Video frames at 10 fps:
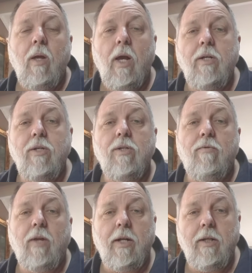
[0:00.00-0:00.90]
It's just a
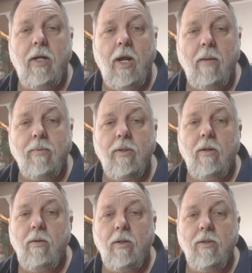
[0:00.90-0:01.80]
flat 10 amps.
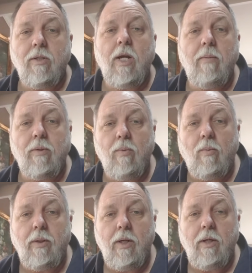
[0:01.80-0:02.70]
It's the same as
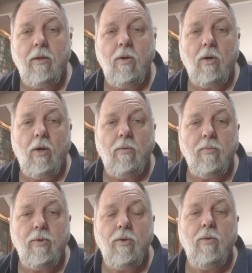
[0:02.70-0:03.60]
what we did in column
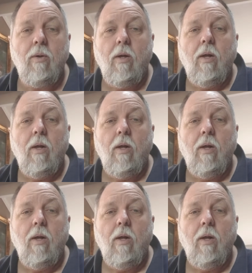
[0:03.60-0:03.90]
2.